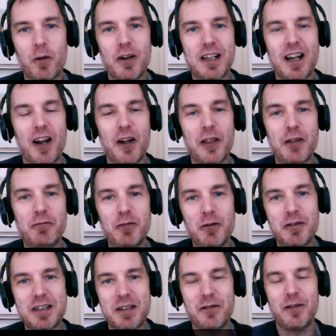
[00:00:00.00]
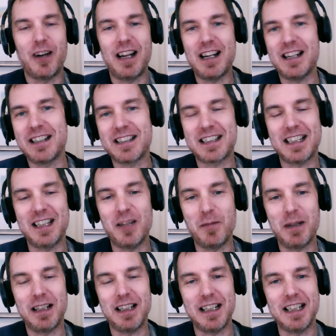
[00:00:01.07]
what are the roots of violence in
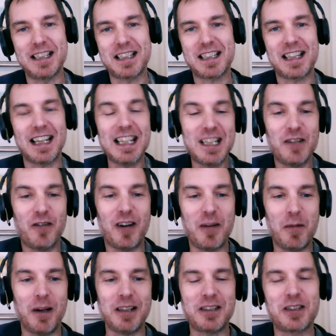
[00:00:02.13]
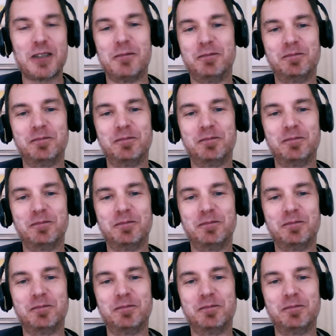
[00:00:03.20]
the Middle East. Thank you very much.